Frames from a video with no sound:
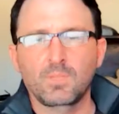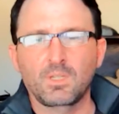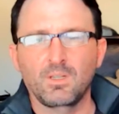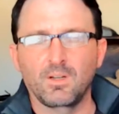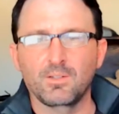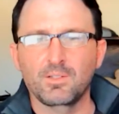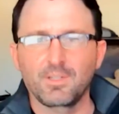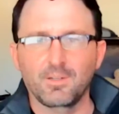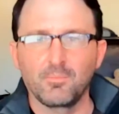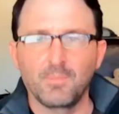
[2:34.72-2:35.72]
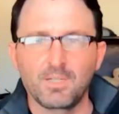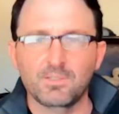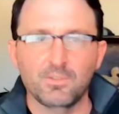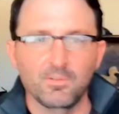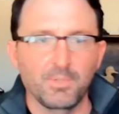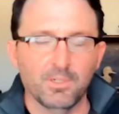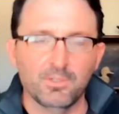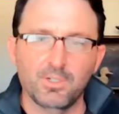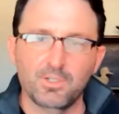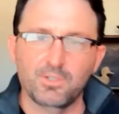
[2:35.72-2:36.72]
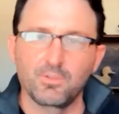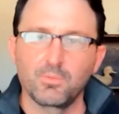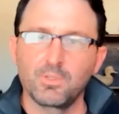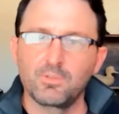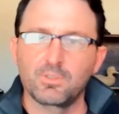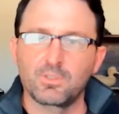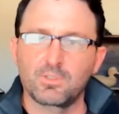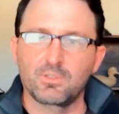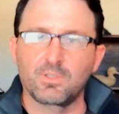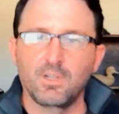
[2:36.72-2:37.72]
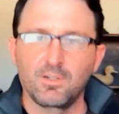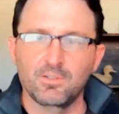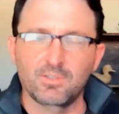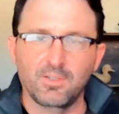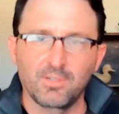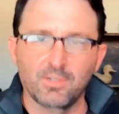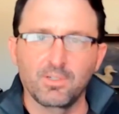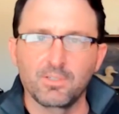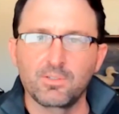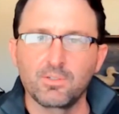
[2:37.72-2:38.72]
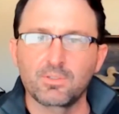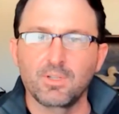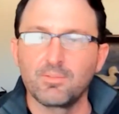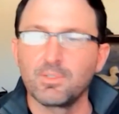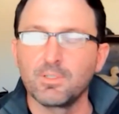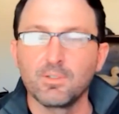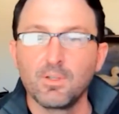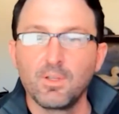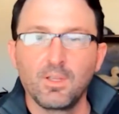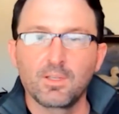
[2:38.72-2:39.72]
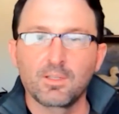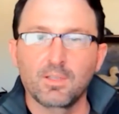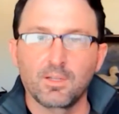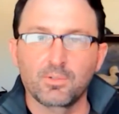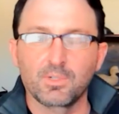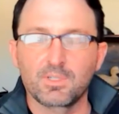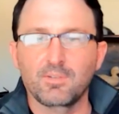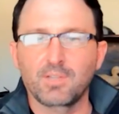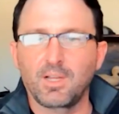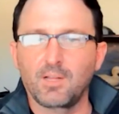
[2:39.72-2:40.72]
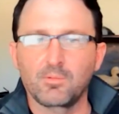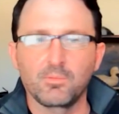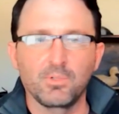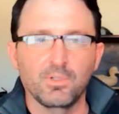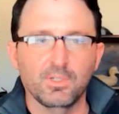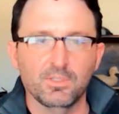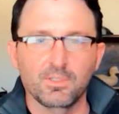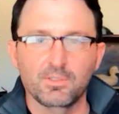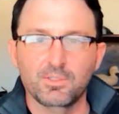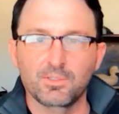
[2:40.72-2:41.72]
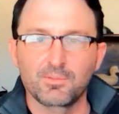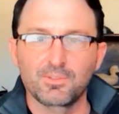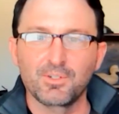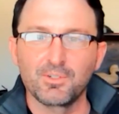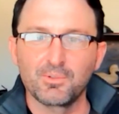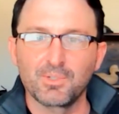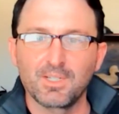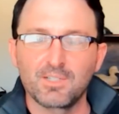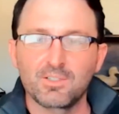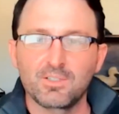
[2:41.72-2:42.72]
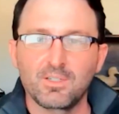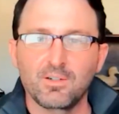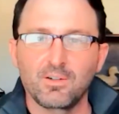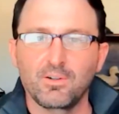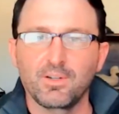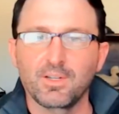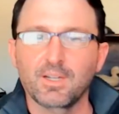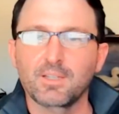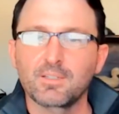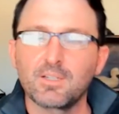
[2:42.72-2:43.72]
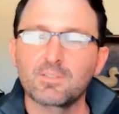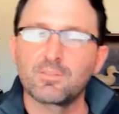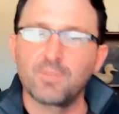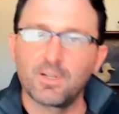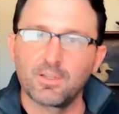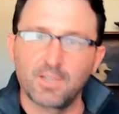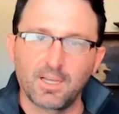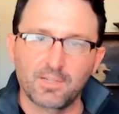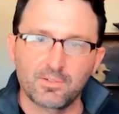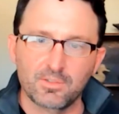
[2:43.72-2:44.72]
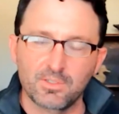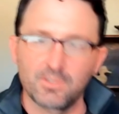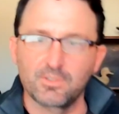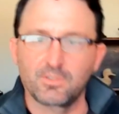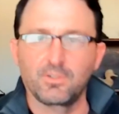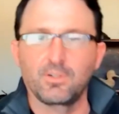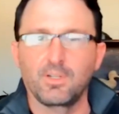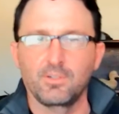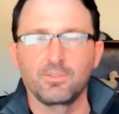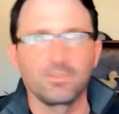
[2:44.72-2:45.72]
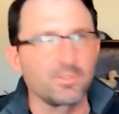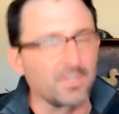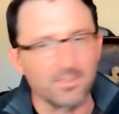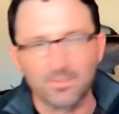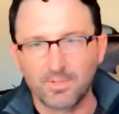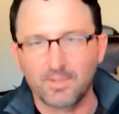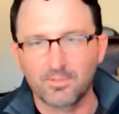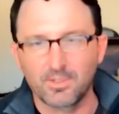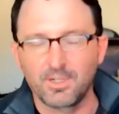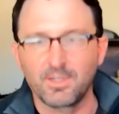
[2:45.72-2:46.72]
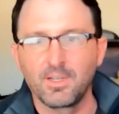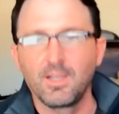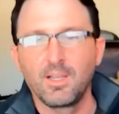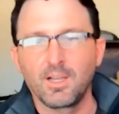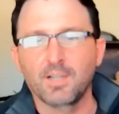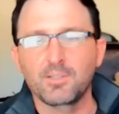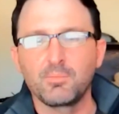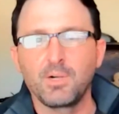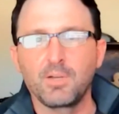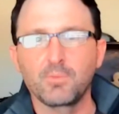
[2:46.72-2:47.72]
Yeah, you're going to get a monster of penetration and wind resistance at 170 grain, 270, 27 caliber bullet. It should turn into a legend in a hurry. And I can testify to the accuracy using your 165 grain Akibon.